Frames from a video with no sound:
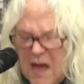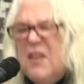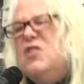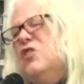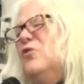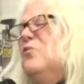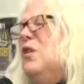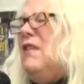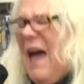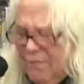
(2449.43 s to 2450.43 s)
The children
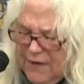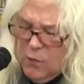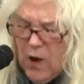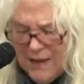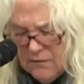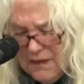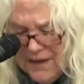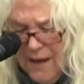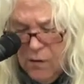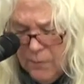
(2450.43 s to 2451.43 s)
were laughing wildly
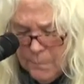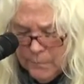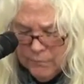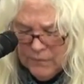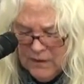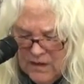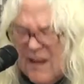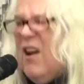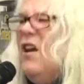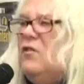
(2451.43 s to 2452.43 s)
now,
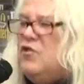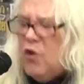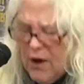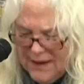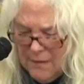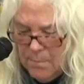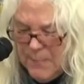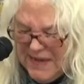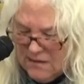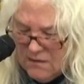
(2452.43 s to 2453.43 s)
in utter joy and
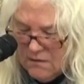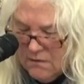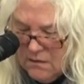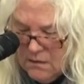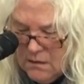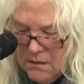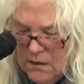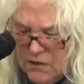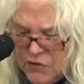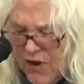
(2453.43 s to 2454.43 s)
abandon,
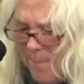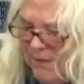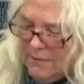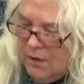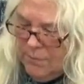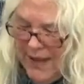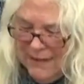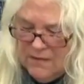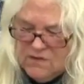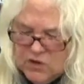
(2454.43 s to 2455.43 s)
dropping their
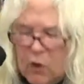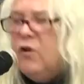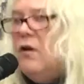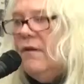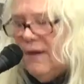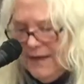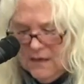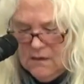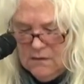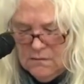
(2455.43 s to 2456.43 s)
blankets no longer
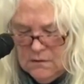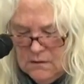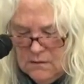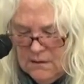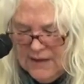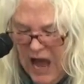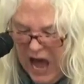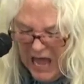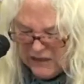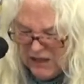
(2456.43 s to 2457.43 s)
needed in the
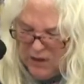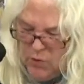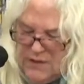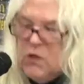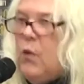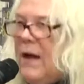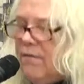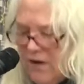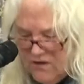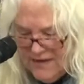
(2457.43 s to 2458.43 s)
hot liquid sweat
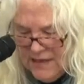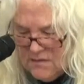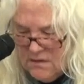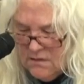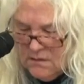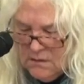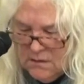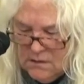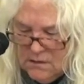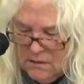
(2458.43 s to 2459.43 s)
of their dance,
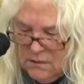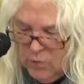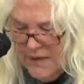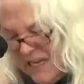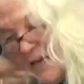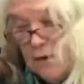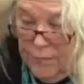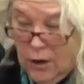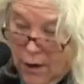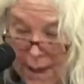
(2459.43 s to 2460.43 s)
with the heat of
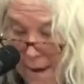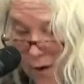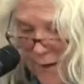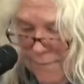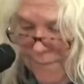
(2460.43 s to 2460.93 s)
their hair on